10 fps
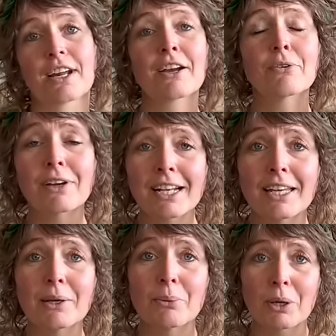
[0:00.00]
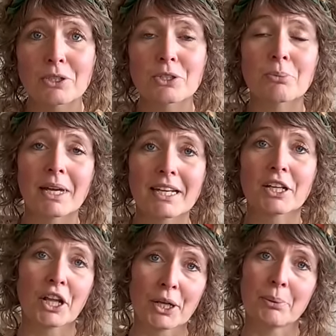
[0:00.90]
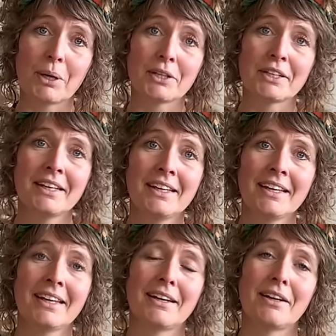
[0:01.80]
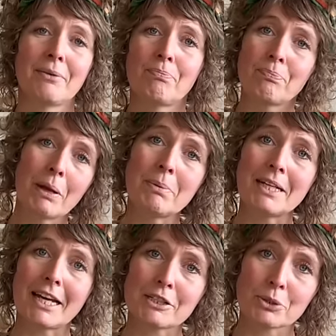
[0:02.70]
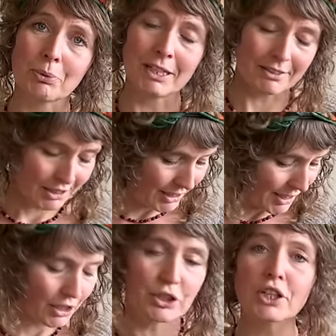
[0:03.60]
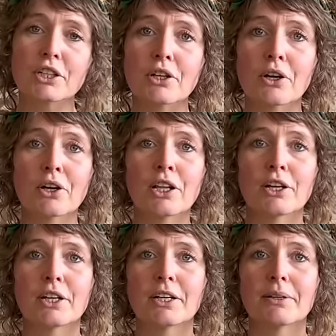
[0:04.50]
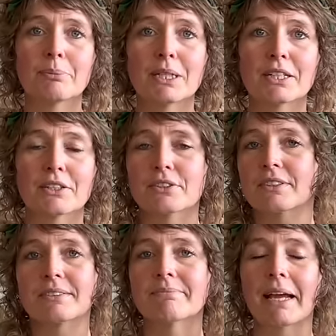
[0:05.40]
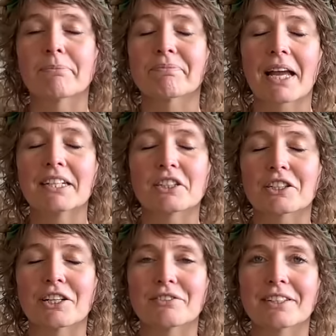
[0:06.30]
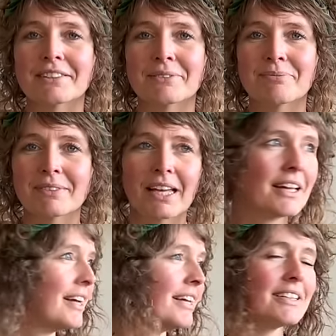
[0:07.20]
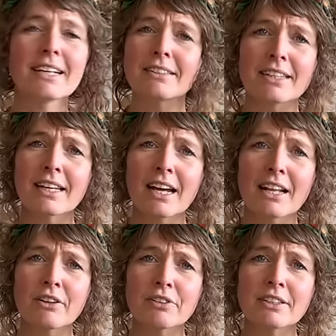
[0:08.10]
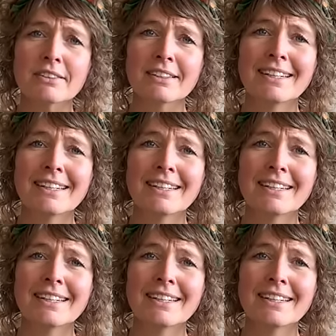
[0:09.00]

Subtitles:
I really want to make another one, maybe next winter in a darker color, because yeah, I just love it. Did I say I love it?